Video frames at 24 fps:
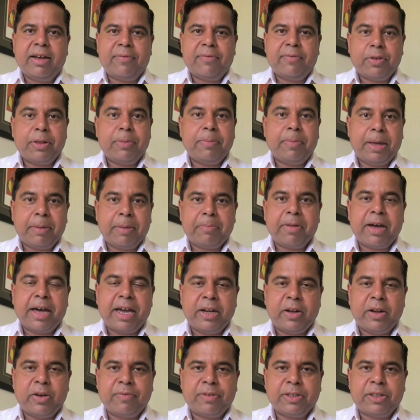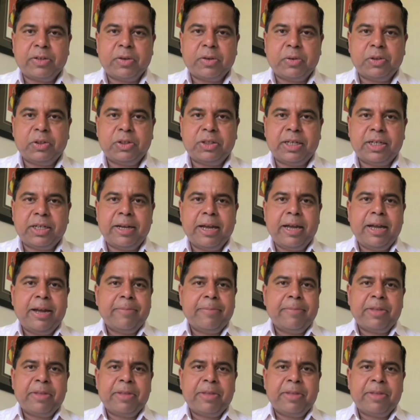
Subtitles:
for the Mi'kmaq in Nova Scotia.